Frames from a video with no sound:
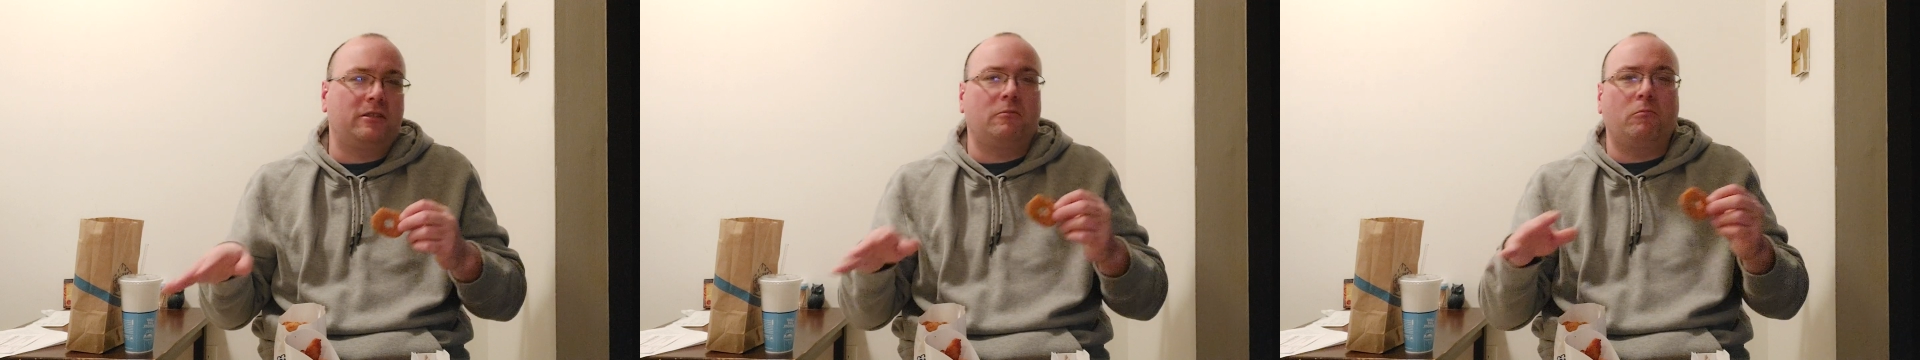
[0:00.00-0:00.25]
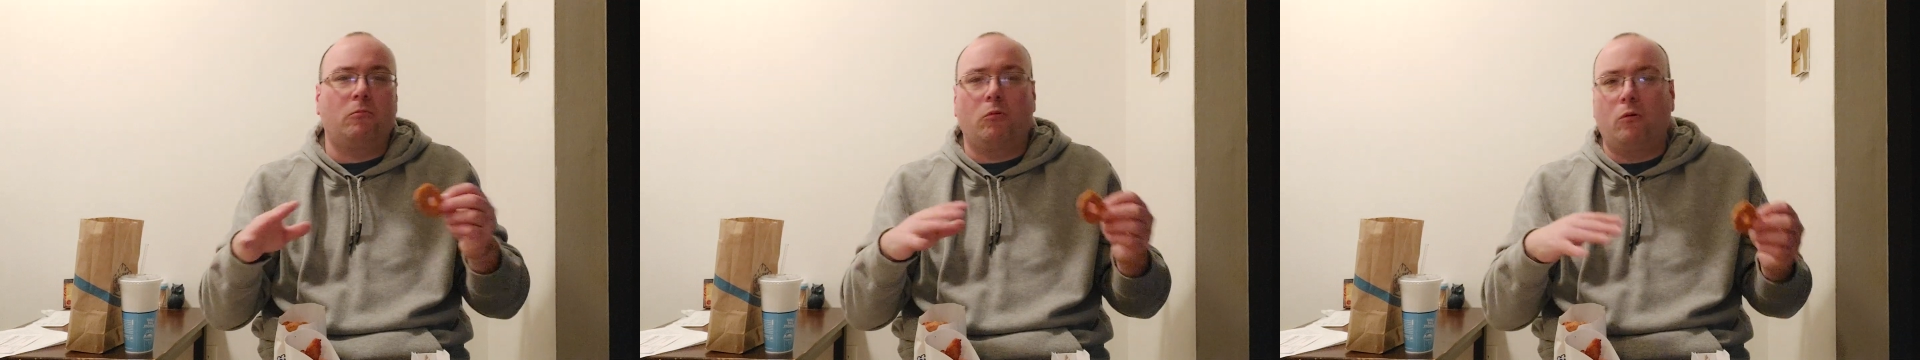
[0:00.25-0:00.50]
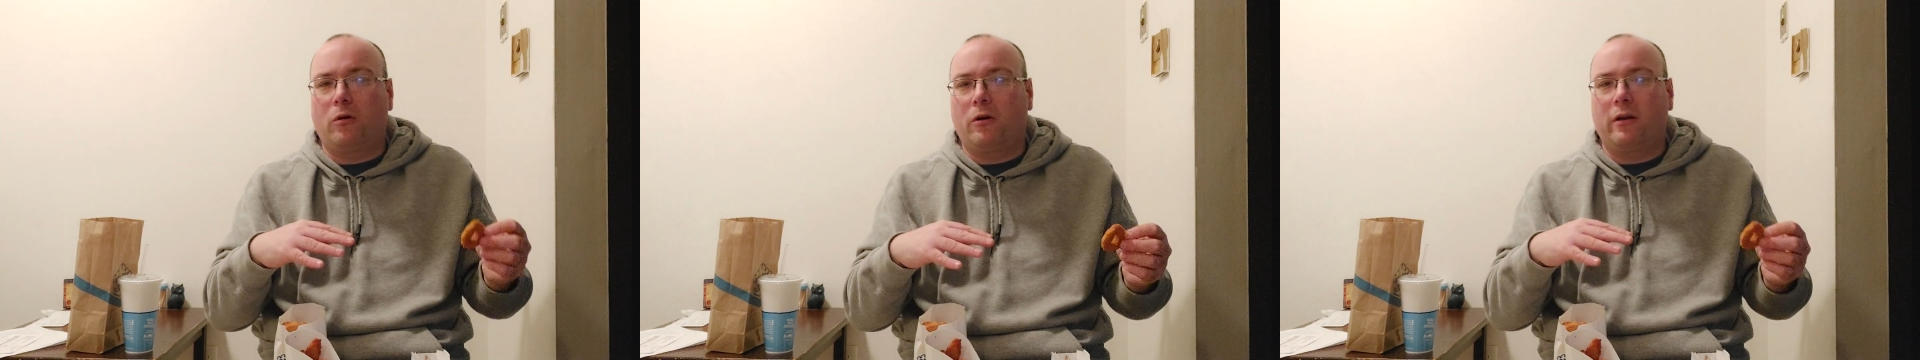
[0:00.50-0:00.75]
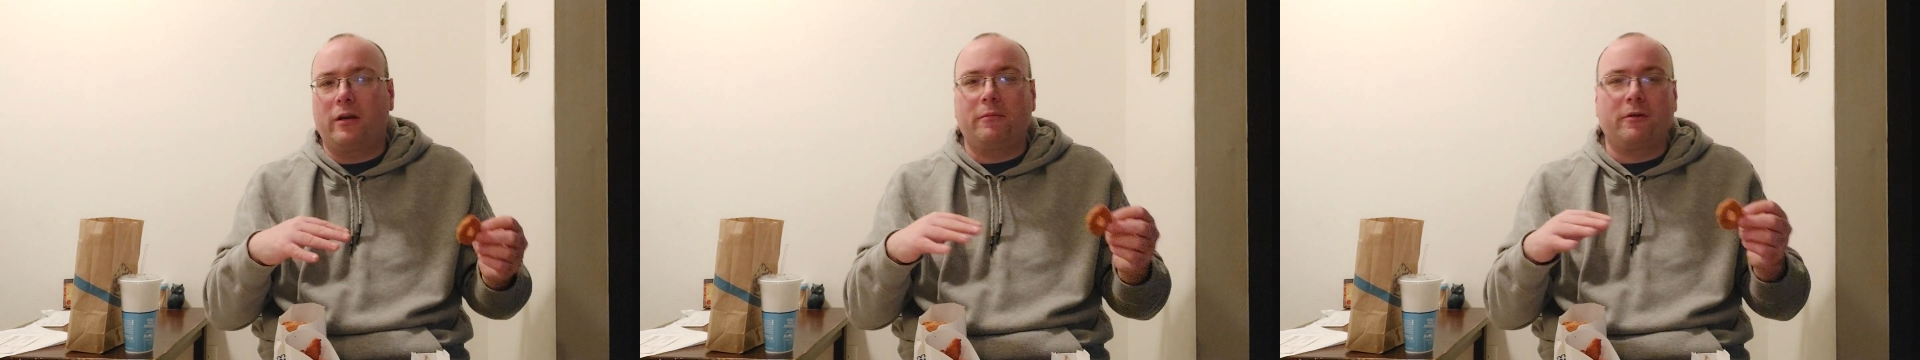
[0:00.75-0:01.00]
and
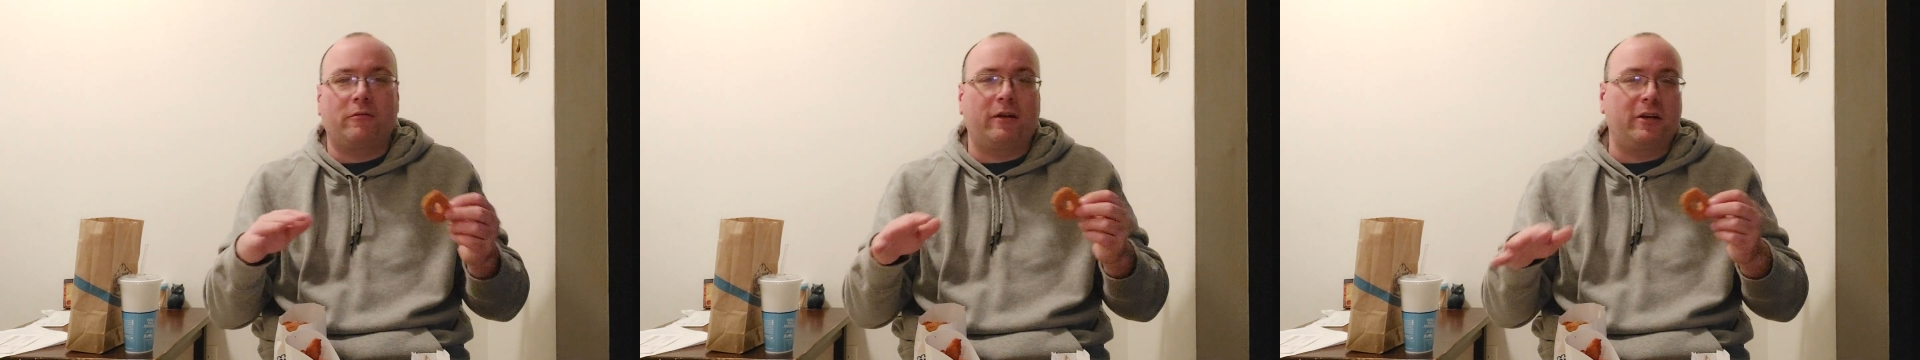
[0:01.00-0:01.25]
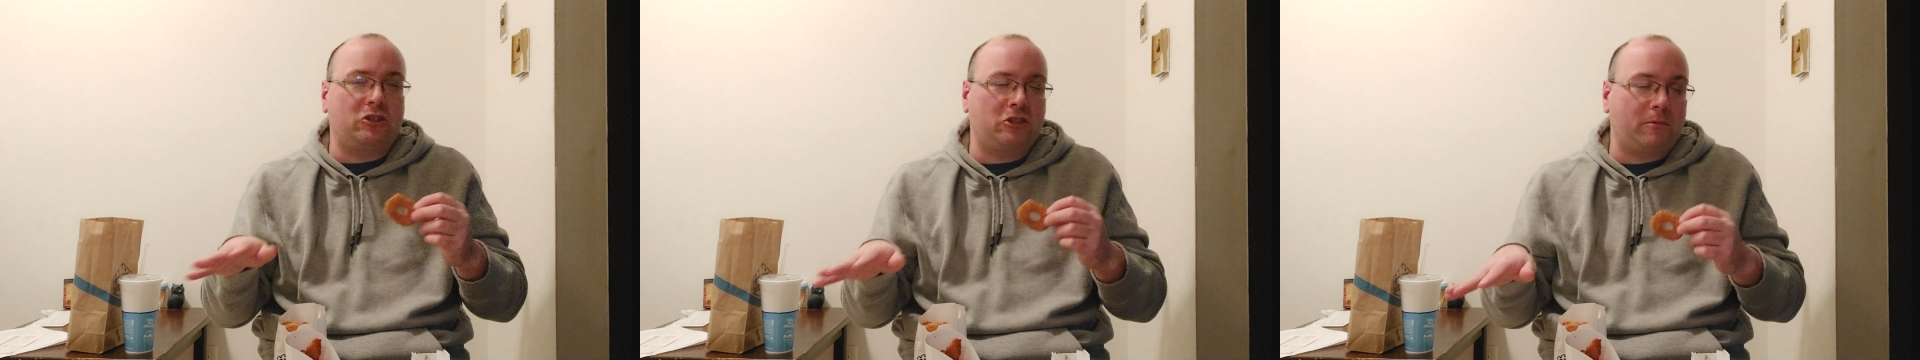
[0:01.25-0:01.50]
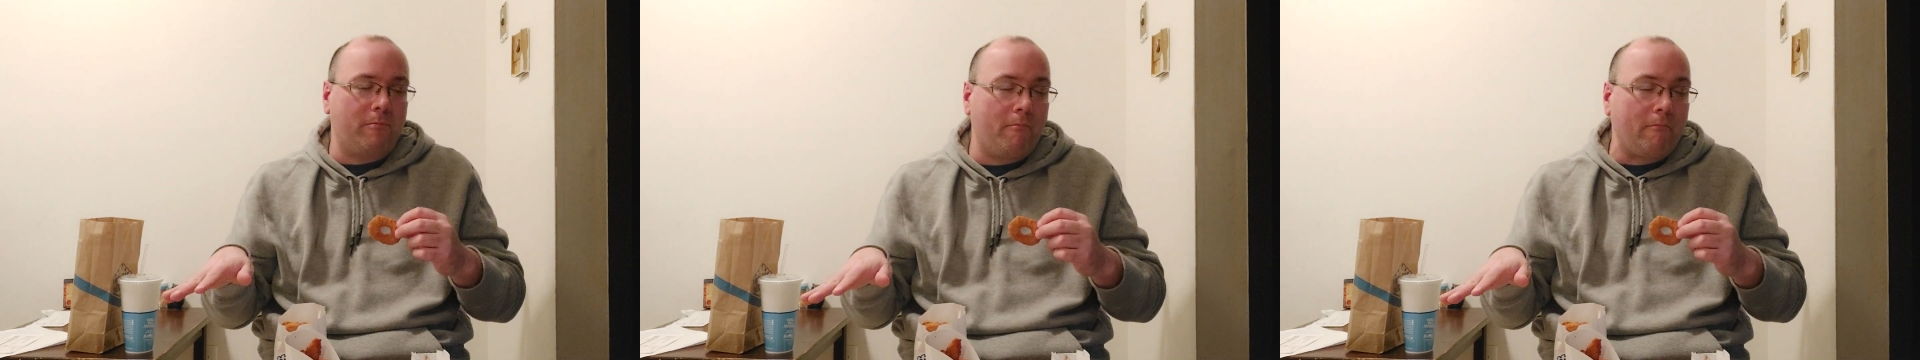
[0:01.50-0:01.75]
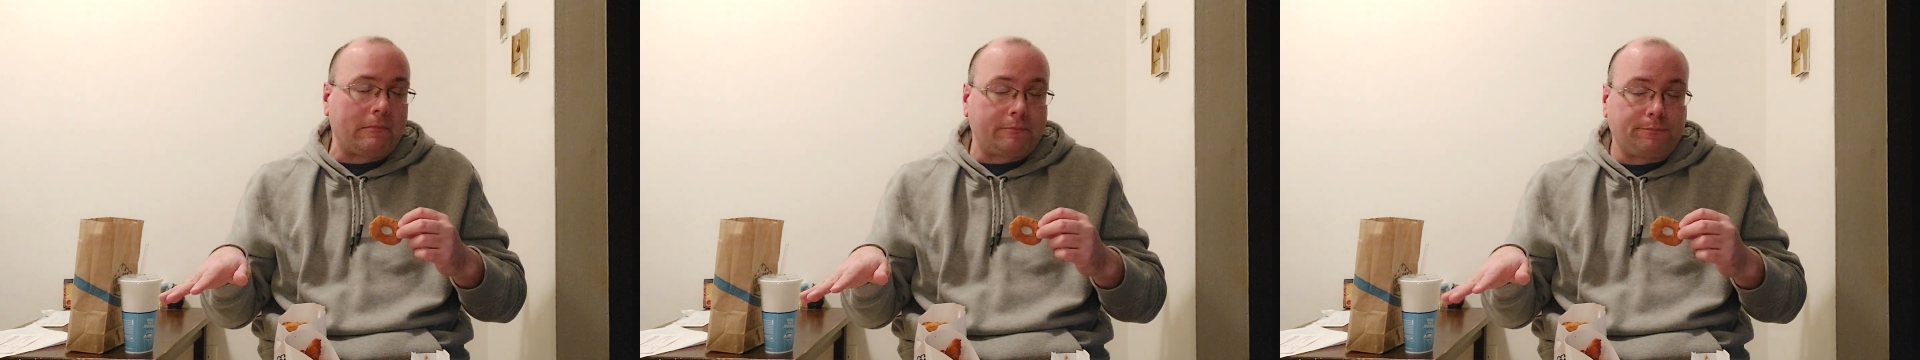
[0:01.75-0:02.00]
war and immigration.